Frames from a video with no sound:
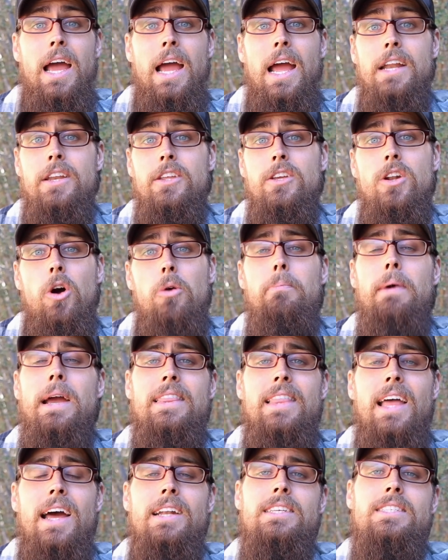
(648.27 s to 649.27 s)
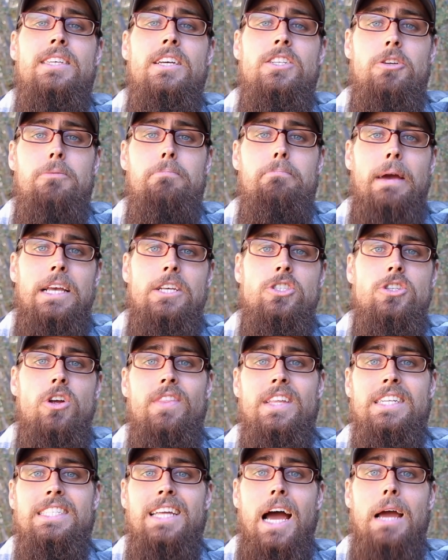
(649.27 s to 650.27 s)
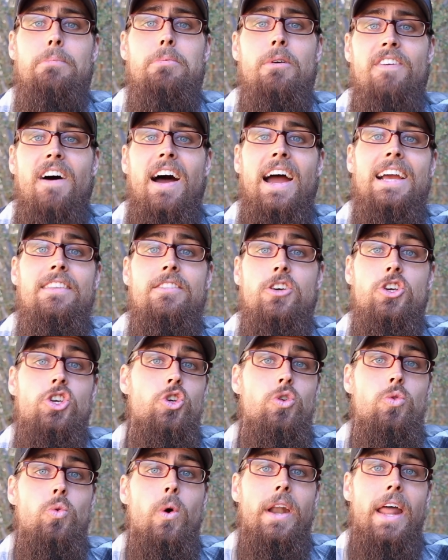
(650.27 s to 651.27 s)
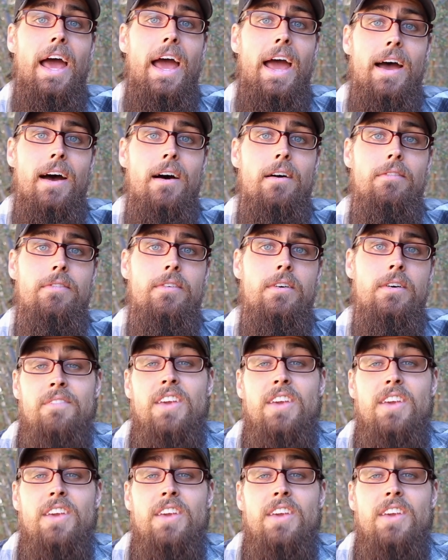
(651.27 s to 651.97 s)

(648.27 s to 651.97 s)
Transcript: And, you know, make that decision based on the type of hike that you want to have.